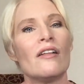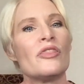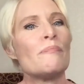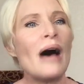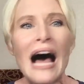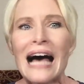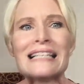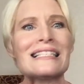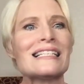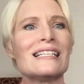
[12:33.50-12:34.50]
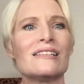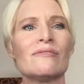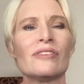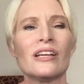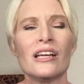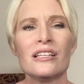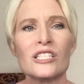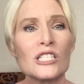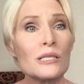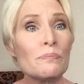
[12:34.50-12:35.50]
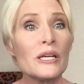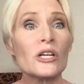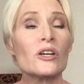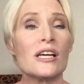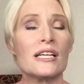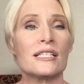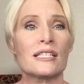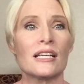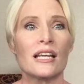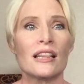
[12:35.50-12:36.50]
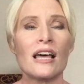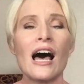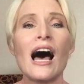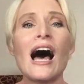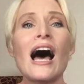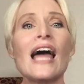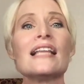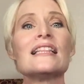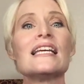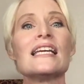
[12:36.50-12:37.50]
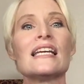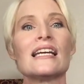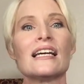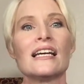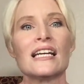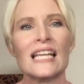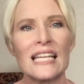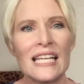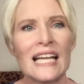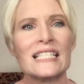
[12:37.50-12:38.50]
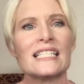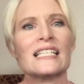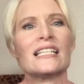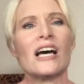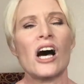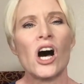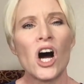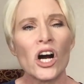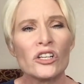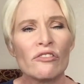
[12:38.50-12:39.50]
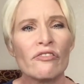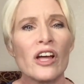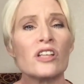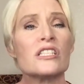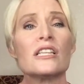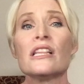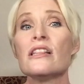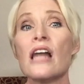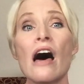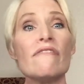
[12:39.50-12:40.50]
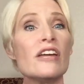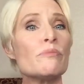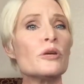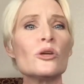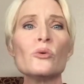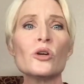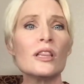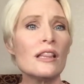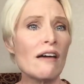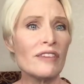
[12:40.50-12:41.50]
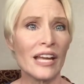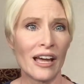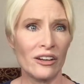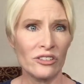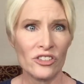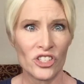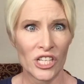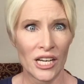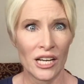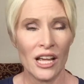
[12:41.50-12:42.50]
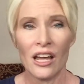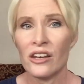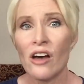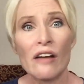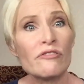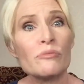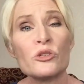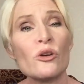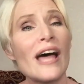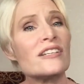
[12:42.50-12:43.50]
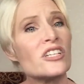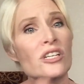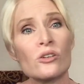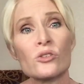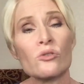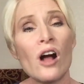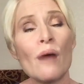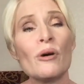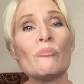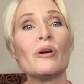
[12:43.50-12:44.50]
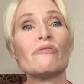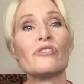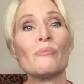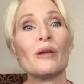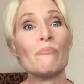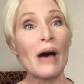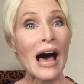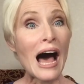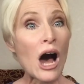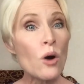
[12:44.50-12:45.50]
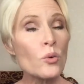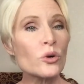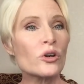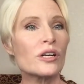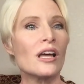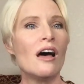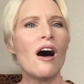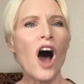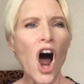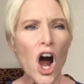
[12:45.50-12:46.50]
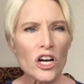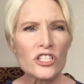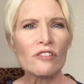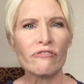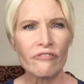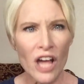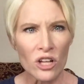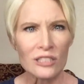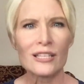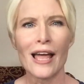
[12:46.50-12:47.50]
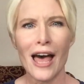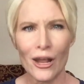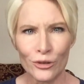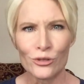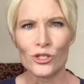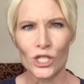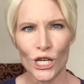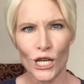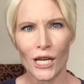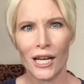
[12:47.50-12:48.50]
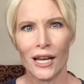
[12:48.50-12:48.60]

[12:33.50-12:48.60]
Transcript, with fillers: the positive spirit, the highly connected, heartfelt, loving, pure loving energy, not from tragedy or trauma, but from empowered, heartfelt energy.